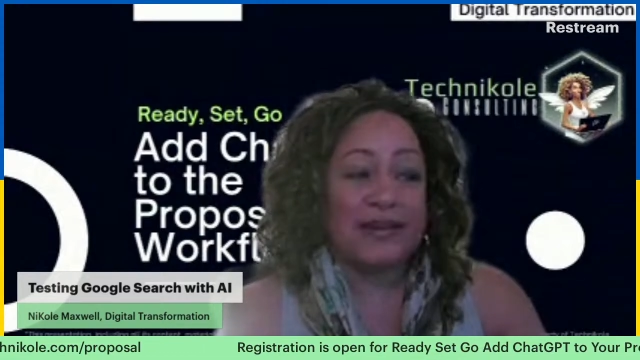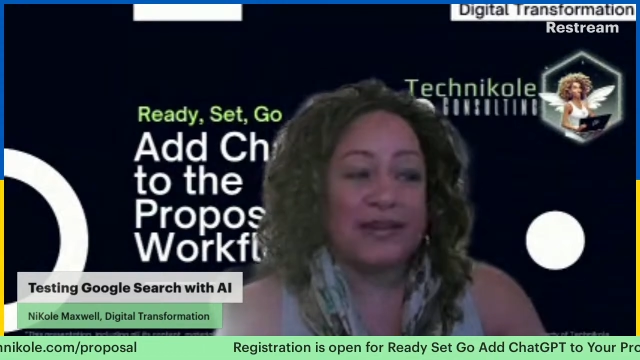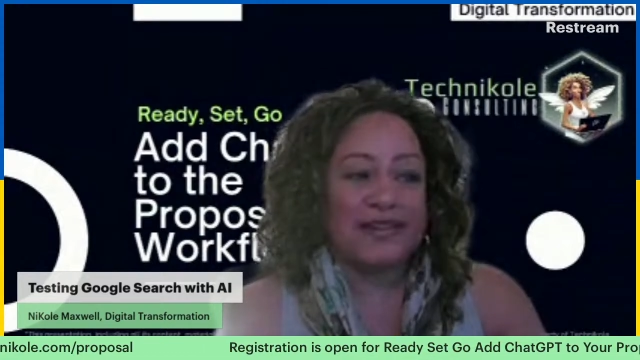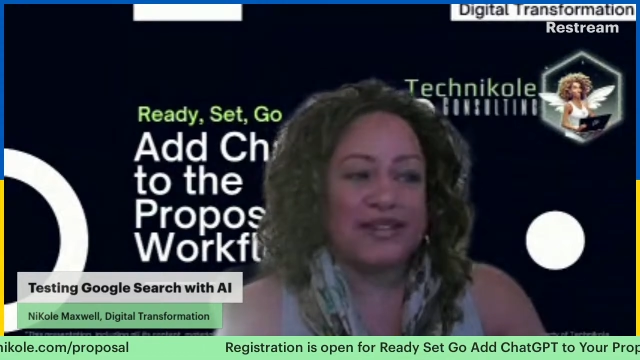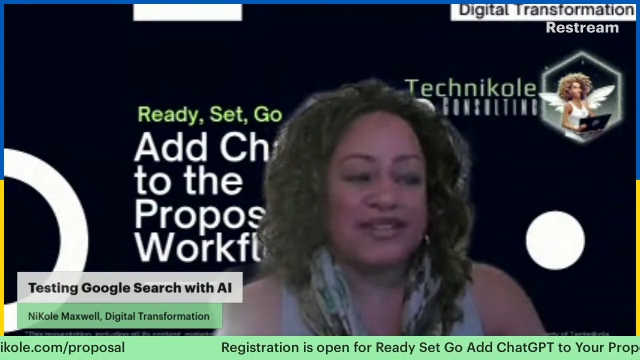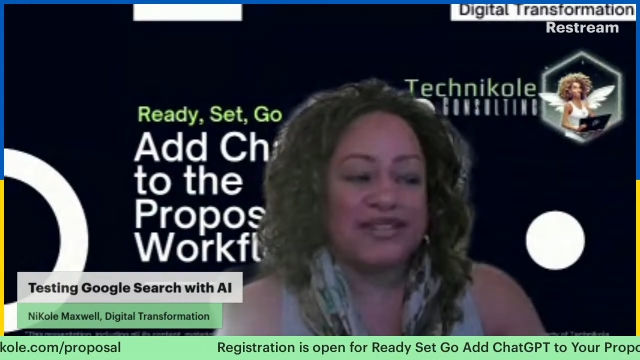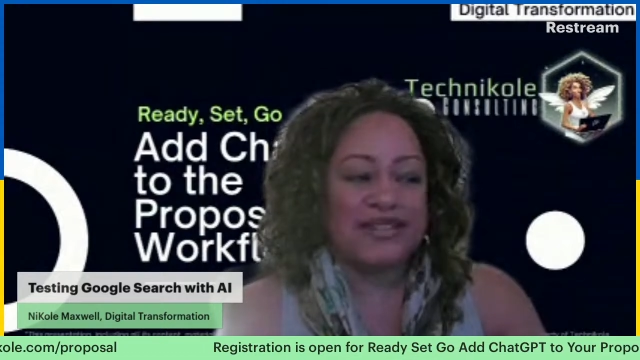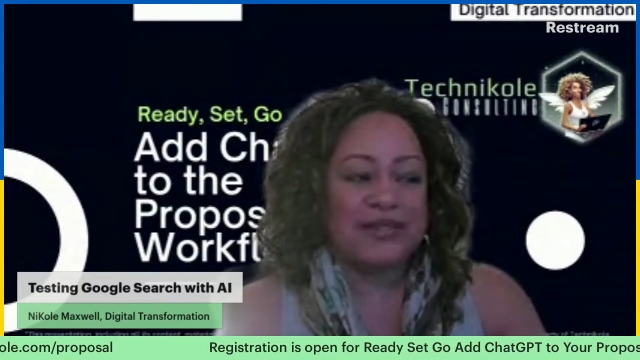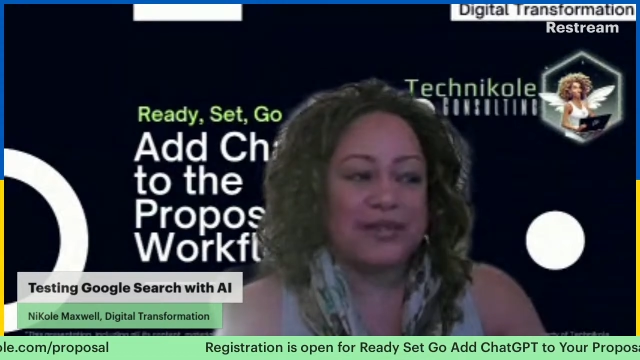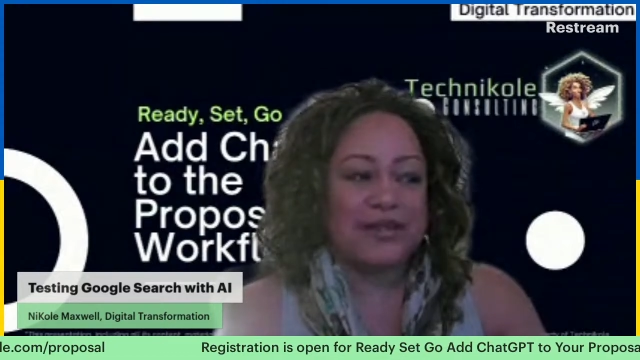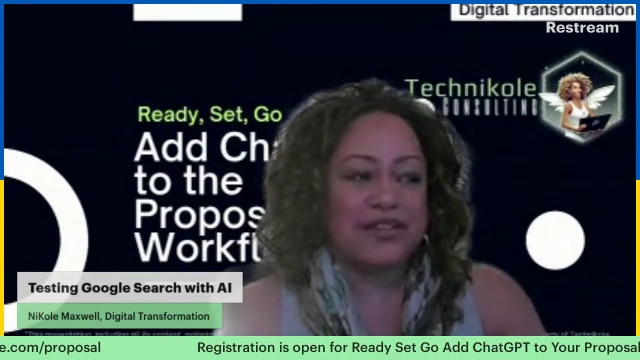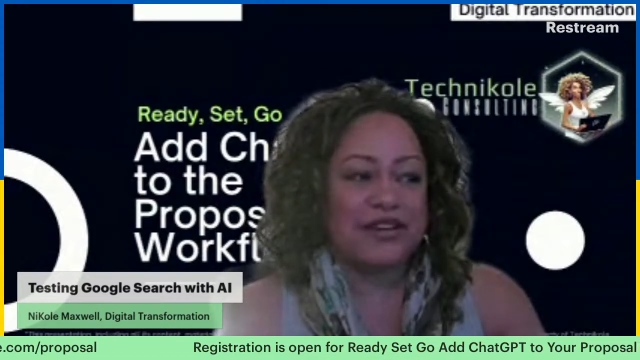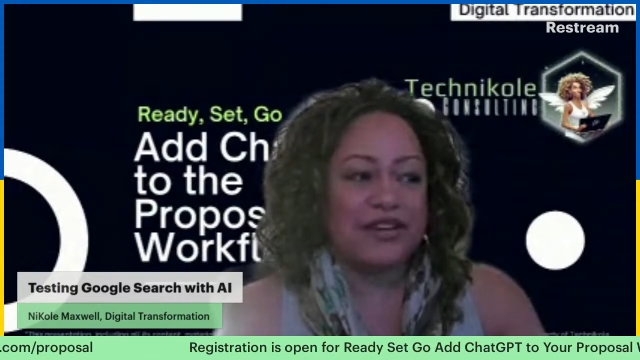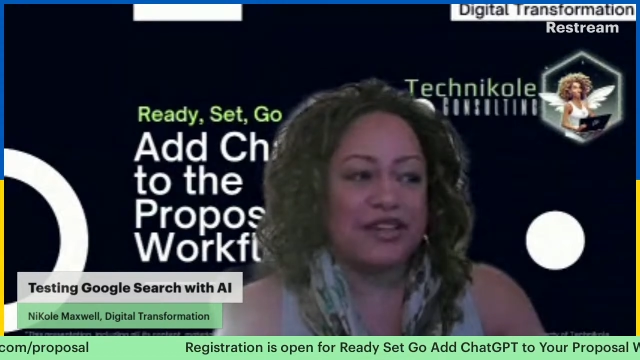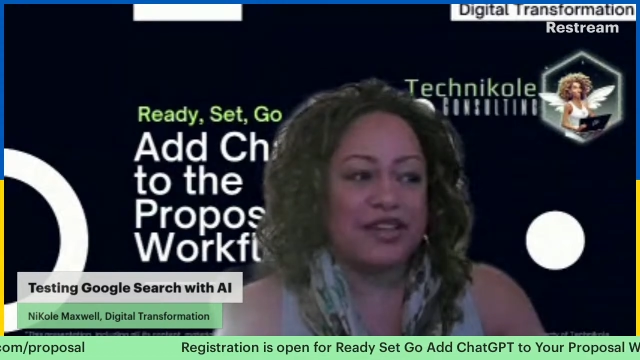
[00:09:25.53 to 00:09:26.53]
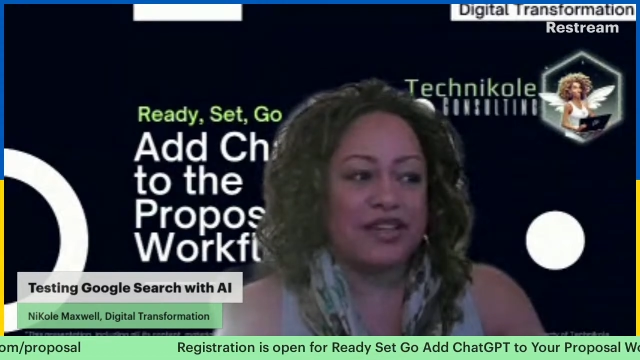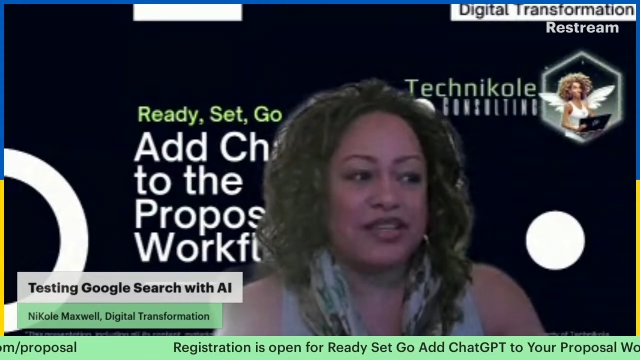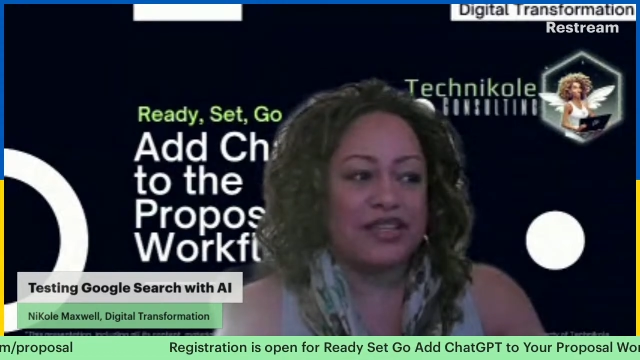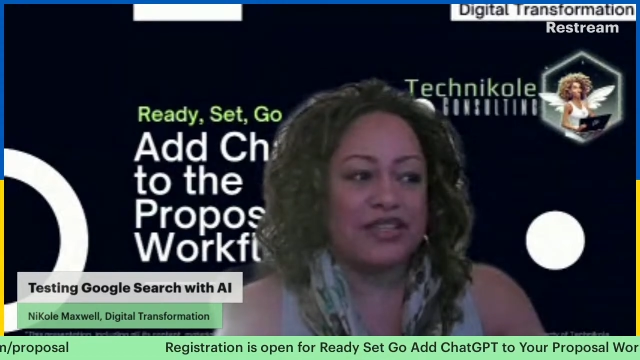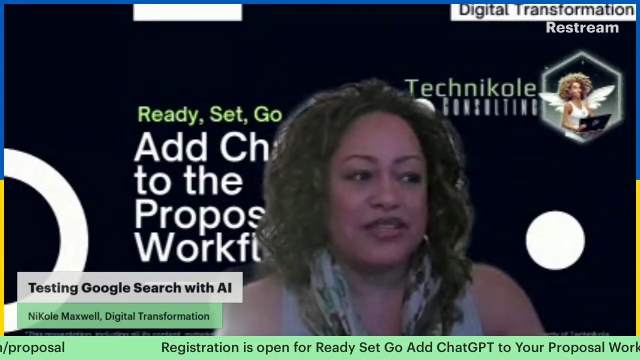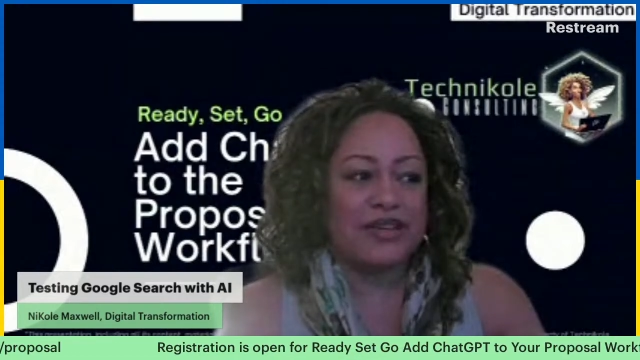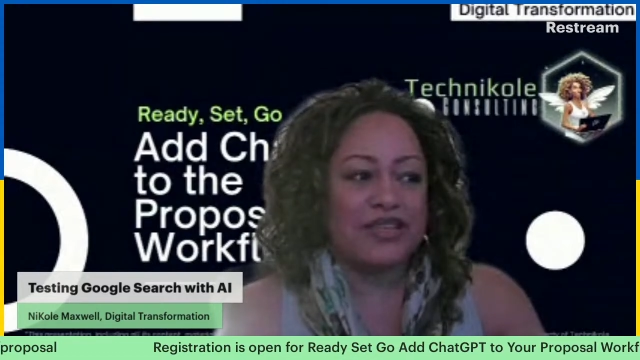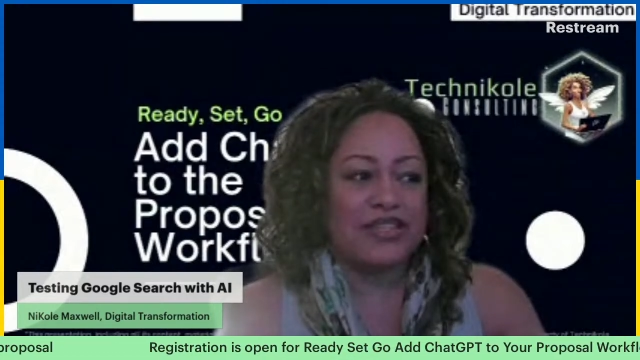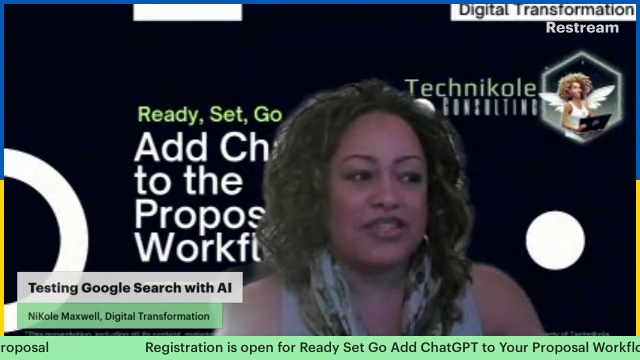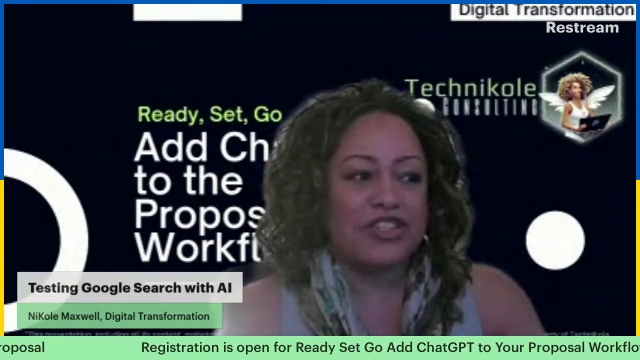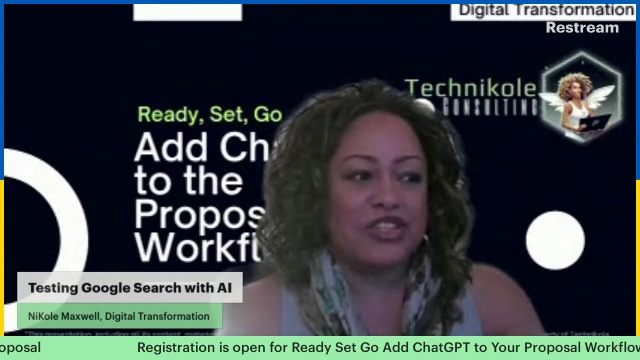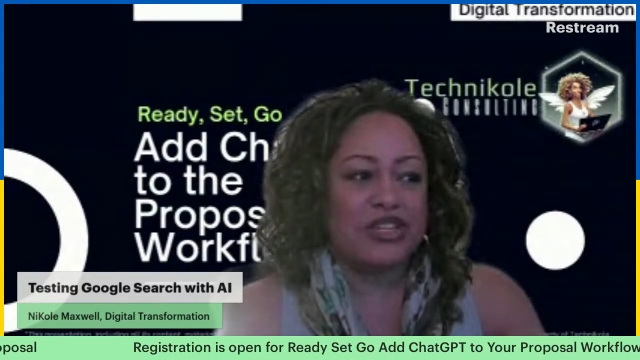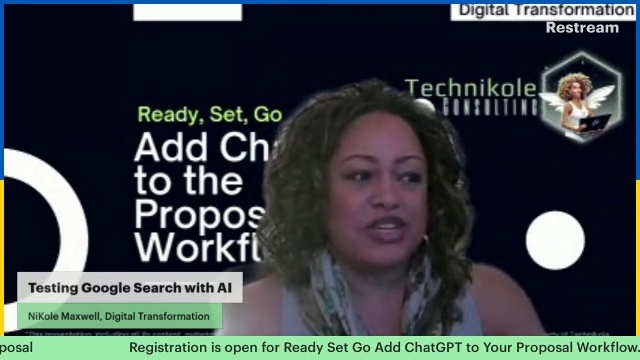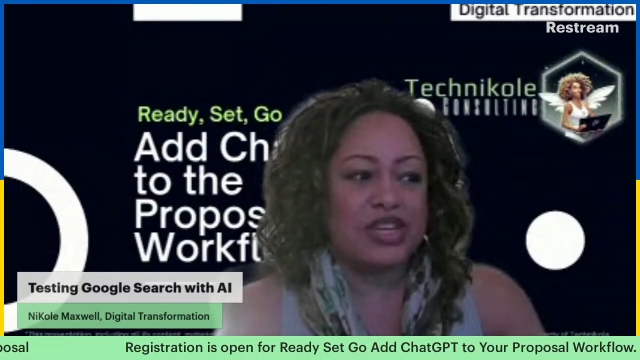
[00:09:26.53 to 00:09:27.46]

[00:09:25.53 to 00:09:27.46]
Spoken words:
what they're calling it. So SGE.